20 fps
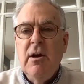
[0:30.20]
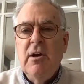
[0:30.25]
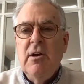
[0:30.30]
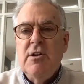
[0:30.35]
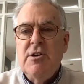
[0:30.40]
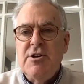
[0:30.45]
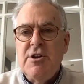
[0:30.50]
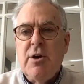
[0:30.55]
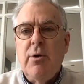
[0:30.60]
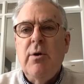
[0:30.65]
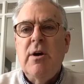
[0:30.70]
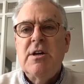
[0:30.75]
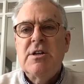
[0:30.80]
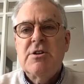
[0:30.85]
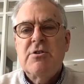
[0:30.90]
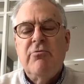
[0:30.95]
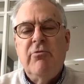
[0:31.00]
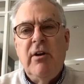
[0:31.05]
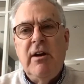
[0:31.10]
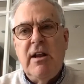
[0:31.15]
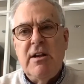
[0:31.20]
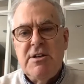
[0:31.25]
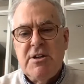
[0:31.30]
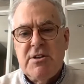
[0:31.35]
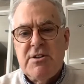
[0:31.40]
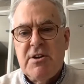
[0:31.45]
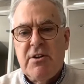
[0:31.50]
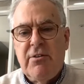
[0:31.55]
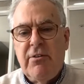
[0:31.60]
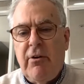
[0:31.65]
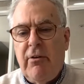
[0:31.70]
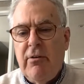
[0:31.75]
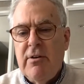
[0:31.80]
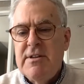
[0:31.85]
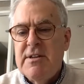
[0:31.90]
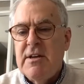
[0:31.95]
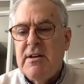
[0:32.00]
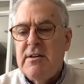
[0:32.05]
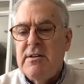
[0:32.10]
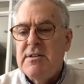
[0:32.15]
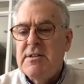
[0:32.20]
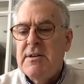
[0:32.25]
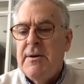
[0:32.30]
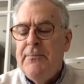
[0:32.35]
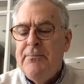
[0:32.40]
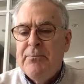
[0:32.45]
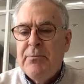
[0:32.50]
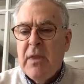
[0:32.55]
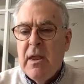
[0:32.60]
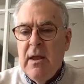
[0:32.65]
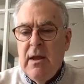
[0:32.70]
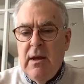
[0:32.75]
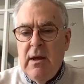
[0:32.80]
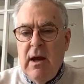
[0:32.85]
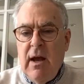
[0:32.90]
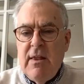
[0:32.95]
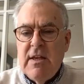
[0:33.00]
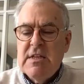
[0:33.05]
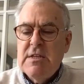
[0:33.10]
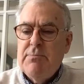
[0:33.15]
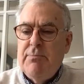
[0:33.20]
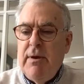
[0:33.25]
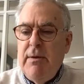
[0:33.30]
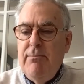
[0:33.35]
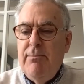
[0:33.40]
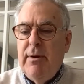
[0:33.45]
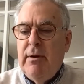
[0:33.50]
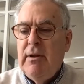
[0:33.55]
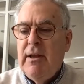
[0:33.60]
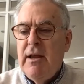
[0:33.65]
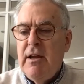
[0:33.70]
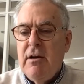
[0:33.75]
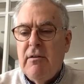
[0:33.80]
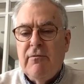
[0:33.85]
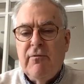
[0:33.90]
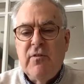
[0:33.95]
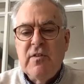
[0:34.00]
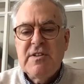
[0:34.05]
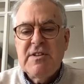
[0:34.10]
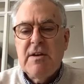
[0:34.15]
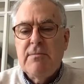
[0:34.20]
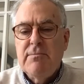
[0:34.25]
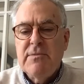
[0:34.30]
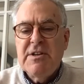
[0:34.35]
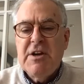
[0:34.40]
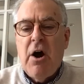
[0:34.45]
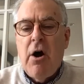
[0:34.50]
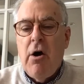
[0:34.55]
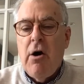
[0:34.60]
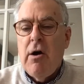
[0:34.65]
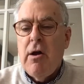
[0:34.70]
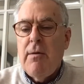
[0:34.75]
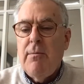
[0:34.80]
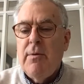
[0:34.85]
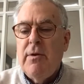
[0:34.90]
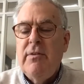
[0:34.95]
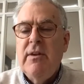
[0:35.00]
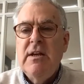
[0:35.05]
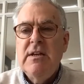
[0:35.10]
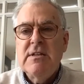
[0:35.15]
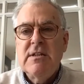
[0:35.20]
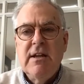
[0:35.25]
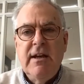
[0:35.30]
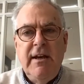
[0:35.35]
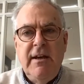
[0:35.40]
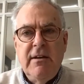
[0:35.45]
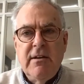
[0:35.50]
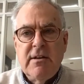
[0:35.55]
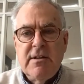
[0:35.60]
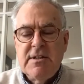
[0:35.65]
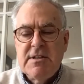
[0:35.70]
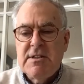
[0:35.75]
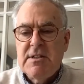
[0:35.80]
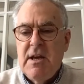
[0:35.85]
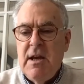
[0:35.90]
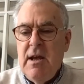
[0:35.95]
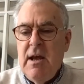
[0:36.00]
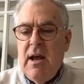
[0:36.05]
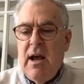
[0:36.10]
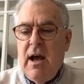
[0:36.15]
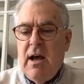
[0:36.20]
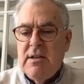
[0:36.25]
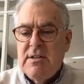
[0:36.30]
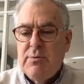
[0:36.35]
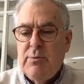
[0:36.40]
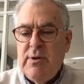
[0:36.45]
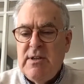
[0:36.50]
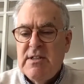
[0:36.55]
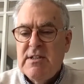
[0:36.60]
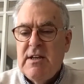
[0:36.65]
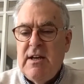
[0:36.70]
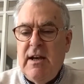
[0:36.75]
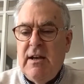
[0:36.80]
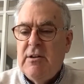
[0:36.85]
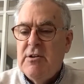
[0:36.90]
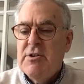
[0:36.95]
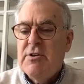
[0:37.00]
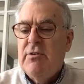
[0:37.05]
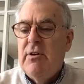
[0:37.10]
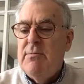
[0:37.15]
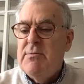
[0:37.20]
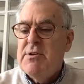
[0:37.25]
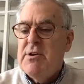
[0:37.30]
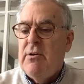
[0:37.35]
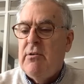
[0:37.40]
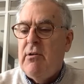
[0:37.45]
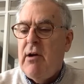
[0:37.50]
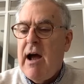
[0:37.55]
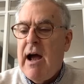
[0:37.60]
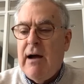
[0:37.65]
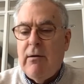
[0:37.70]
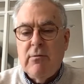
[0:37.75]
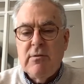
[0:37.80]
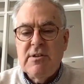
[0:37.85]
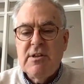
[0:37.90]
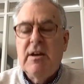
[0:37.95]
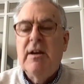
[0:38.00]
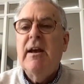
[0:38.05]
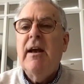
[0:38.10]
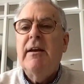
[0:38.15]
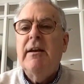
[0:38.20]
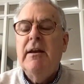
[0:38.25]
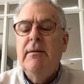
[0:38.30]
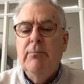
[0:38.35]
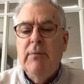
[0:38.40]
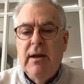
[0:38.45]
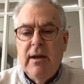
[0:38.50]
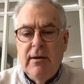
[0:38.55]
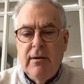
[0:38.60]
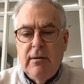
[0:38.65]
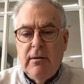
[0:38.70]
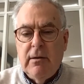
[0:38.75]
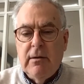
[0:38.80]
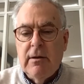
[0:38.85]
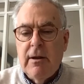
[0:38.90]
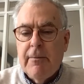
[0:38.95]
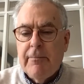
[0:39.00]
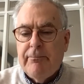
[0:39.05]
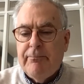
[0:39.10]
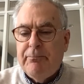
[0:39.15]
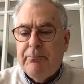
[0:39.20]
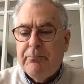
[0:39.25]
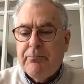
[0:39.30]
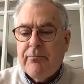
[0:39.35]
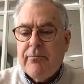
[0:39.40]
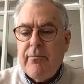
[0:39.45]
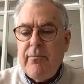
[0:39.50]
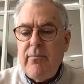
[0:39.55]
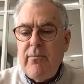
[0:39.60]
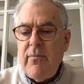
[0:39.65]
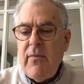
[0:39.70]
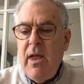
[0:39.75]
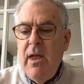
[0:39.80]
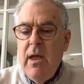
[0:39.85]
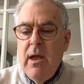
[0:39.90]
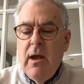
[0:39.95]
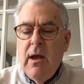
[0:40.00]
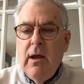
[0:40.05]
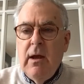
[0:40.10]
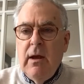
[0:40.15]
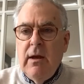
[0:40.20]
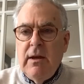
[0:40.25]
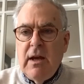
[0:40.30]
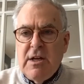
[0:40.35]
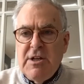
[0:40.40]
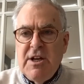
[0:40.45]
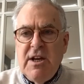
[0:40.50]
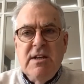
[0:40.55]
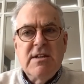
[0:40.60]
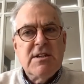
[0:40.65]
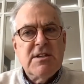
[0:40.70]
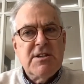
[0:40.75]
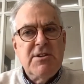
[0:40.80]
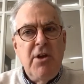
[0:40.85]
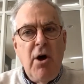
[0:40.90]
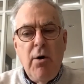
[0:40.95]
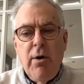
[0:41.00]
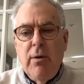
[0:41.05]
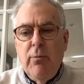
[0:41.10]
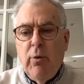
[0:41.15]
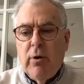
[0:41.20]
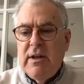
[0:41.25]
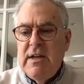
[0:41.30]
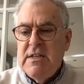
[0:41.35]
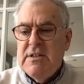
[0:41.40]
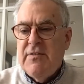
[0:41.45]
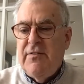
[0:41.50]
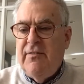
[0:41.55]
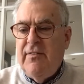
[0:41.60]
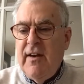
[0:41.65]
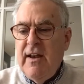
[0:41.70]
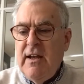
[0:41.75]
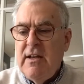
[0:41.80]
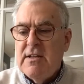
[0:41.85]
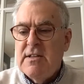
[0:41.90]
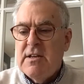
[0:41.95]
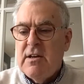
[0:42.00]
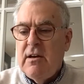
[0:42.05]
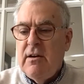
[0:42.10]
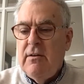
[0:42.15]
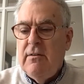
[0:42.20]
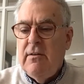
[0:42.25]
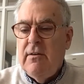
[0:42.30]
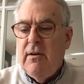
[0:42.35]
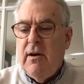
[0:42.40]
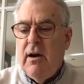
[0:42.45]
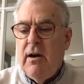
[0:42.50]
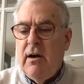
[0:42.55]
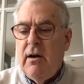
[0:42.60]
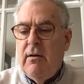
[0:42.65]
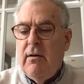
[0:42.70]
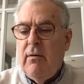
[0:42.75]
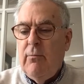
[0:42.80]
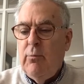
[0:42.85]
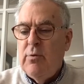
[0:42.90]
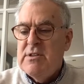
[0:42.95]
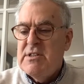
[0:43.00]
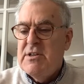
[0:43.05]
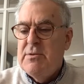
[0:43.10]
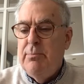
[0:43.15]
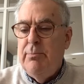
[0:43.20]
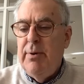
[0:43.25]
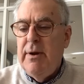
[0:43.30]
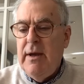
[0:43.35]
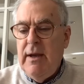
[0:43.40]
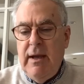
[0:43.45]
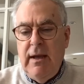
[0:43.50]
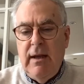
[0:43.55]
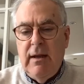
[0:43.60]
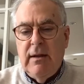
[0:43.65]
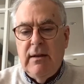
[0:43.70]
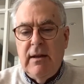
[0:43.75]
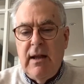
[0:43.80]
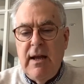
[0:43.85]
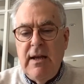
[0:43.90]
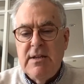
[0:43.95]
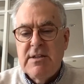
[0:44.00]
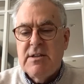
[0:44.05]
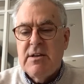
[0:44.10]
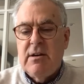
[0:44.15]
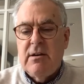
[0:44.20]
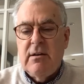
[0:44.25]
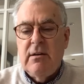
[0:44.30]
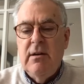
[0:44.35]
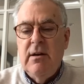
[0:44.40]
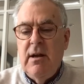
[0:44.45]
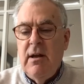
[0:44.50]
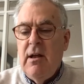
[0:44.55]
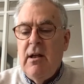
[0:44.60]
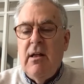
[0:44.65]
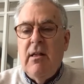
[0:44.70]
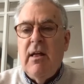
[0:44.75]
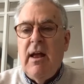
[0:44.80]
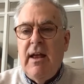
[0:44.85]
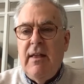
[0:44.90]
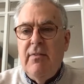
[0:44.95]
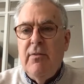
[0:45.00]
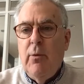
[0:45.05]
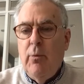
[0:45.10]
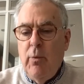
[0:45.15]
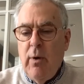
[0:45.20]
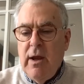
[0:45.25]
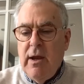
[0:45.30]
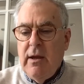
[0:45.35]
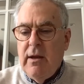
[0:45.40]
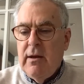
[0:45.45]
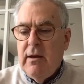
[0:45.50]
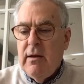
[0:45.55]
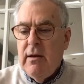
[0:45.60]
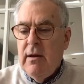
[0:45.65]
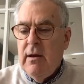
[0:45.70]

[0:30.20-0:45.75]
Jewish religious authorities. And this has been building up for some time. And these leaders, as we see in Scripture, are out to get him killed. Yet Jesus, knowing what his fate was to be later in the week,